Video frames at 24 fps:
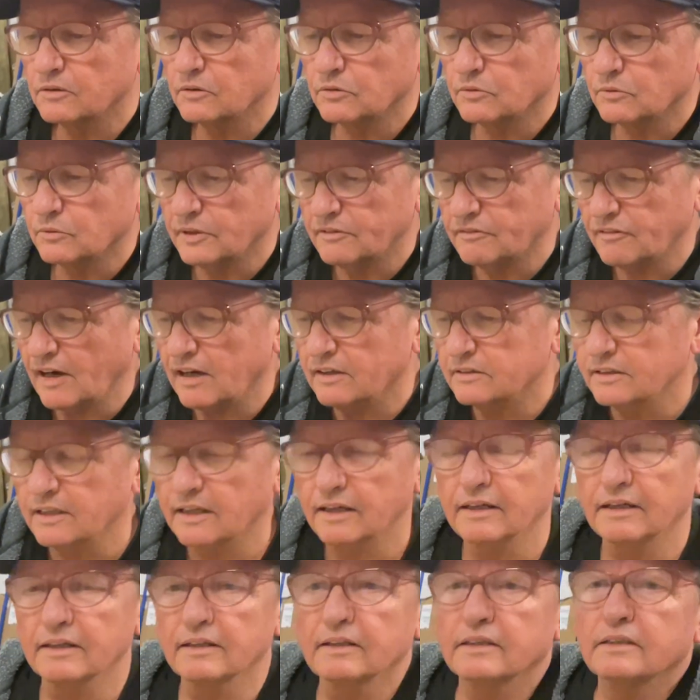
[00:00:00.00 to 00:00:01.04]
We found
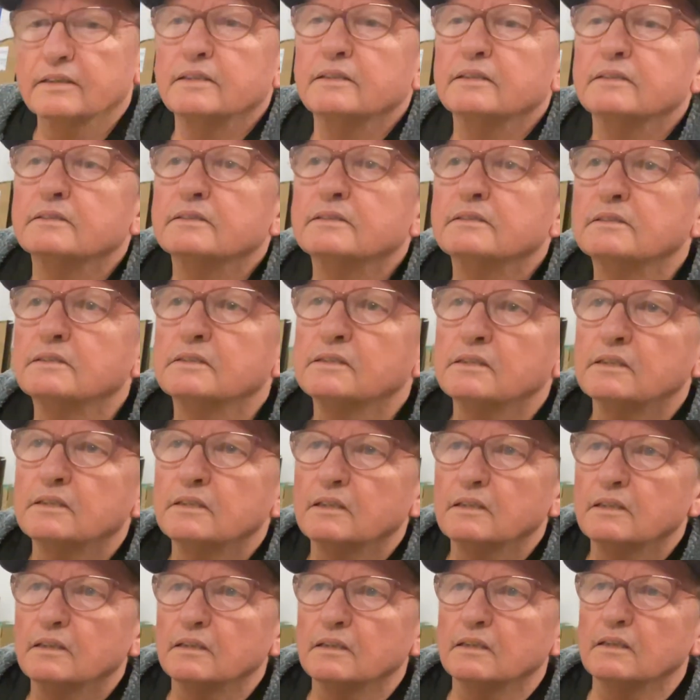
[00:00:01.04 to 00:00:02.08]
a
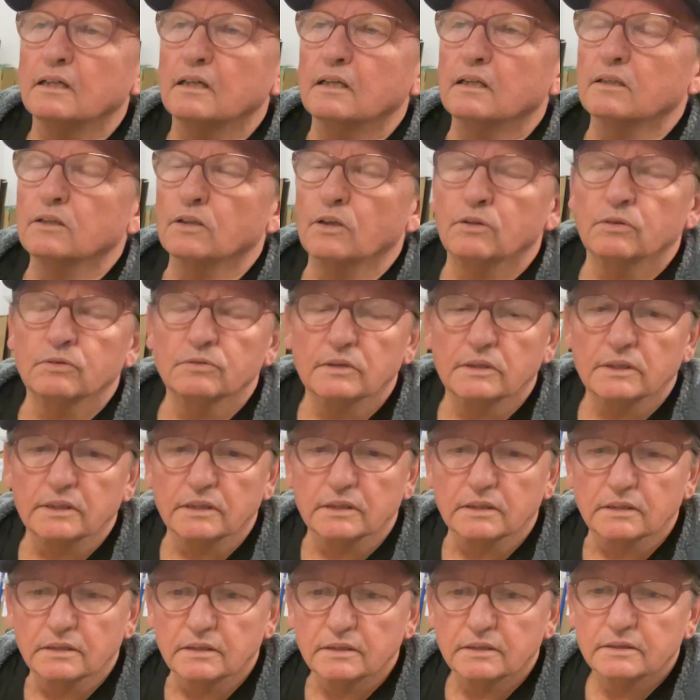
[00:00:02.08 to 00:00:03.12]

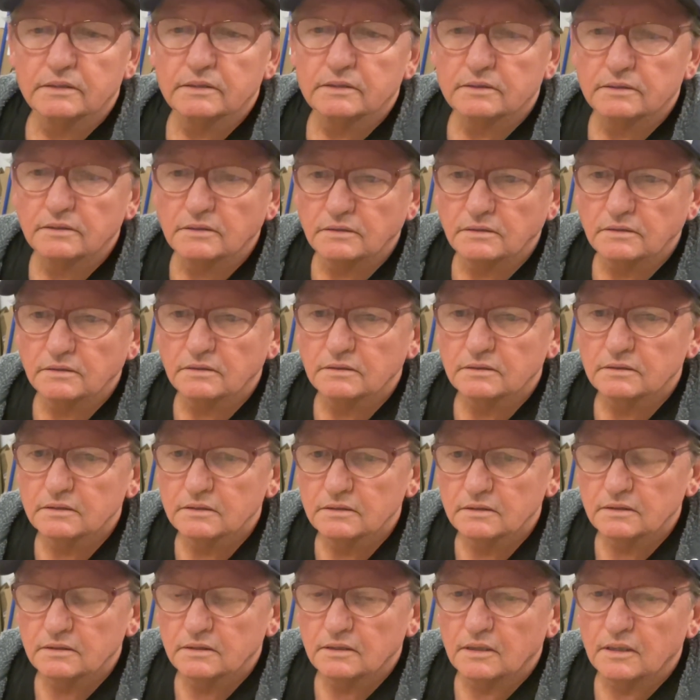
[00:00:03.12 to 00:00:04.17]
lonely
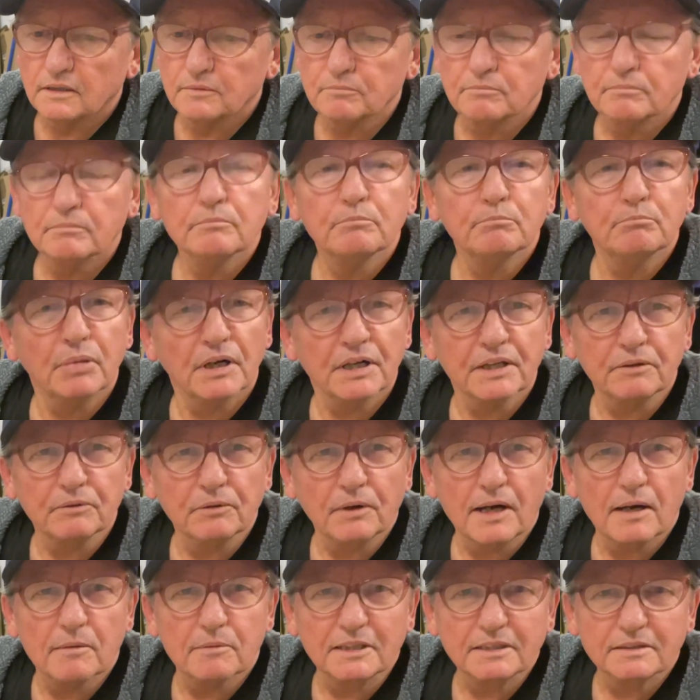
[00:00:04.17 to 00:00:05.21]
bunny
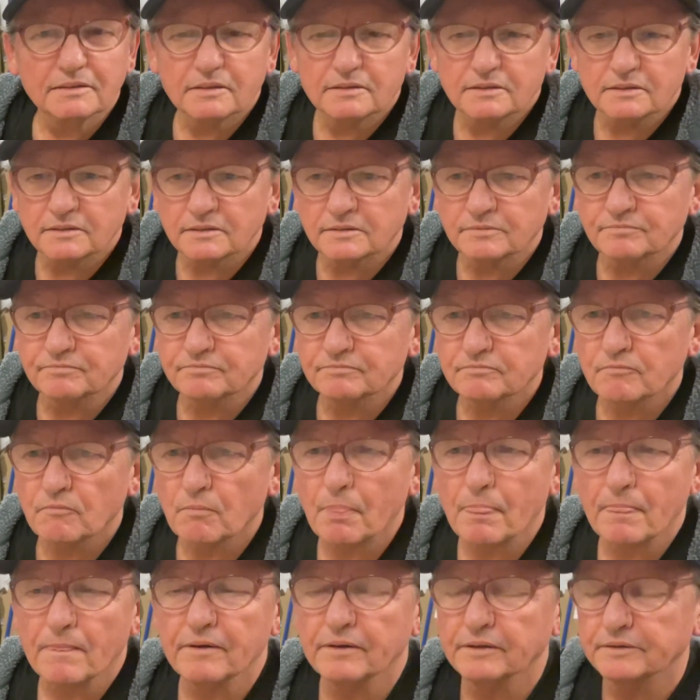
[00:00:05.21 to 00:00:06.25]
rabbit,
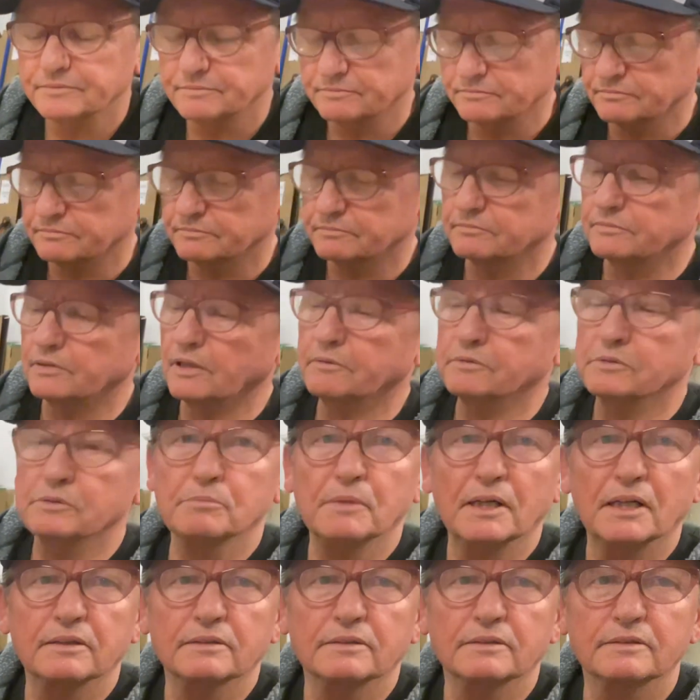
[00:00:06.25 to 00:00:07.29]
probably
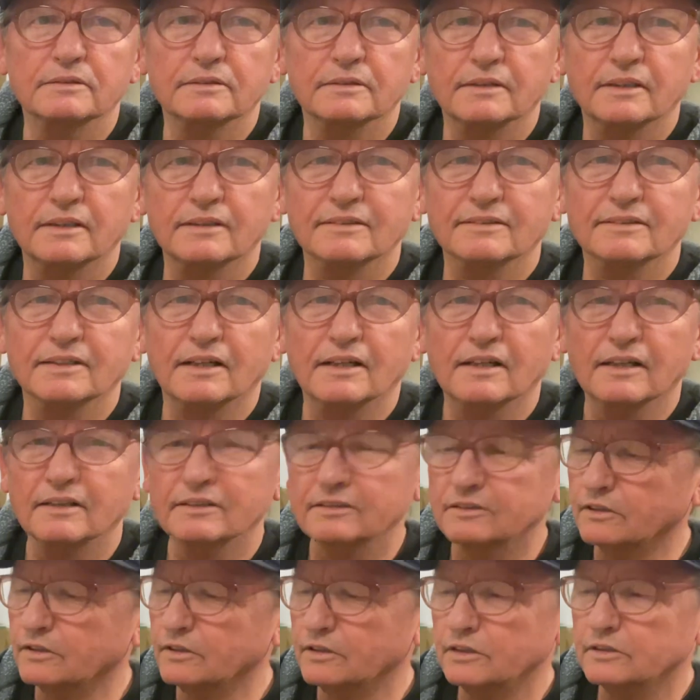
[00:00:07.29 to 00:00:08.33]
about this
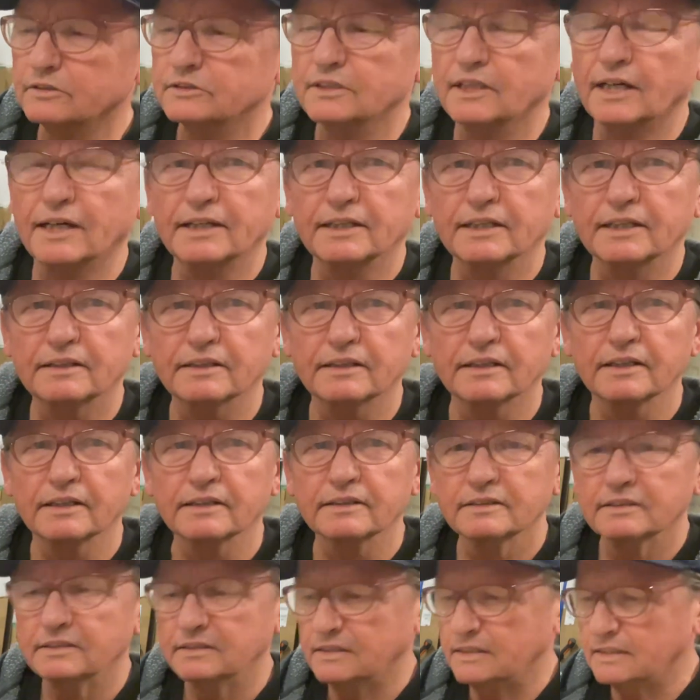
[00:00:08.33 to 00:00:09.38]
size, little tiny thing.